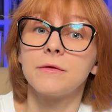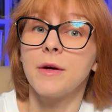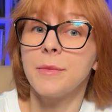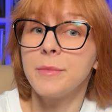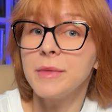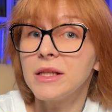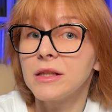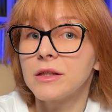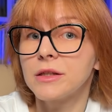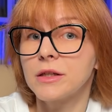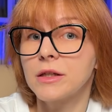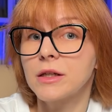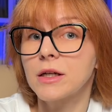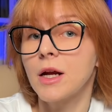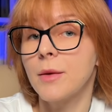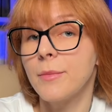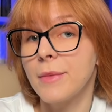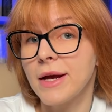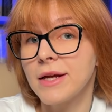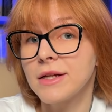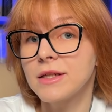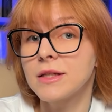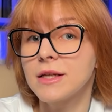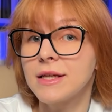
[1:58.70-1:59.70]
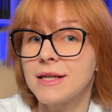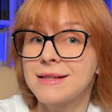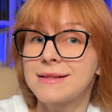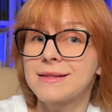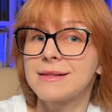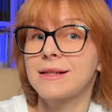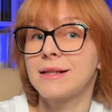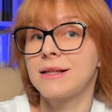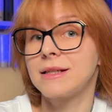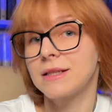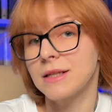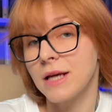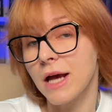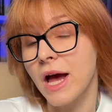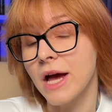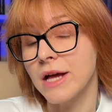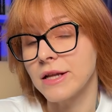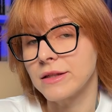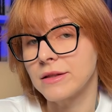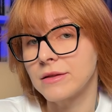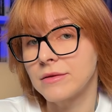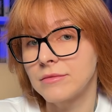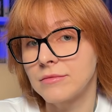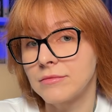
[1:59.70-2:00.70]
familiar command is git
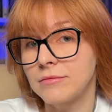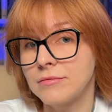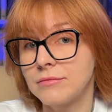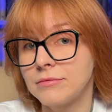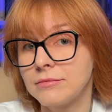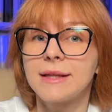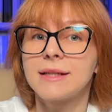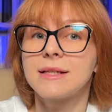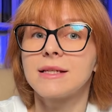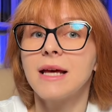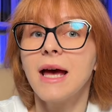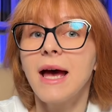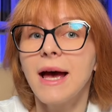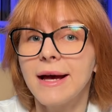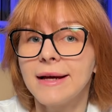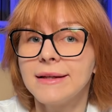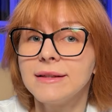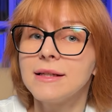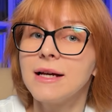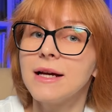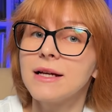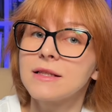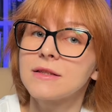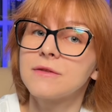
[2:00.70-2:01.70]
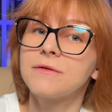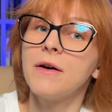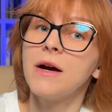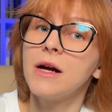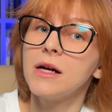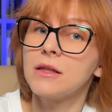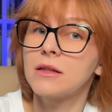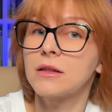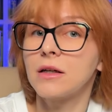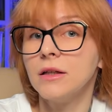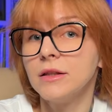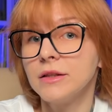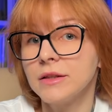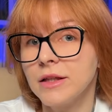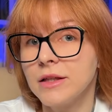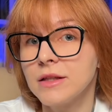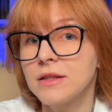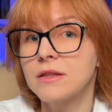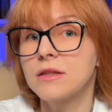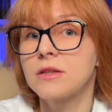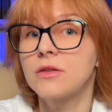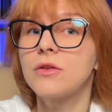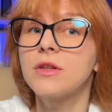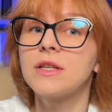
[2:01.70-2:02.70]
add. Git add adds file
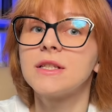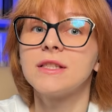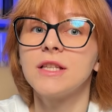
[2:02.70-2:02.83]
contents to the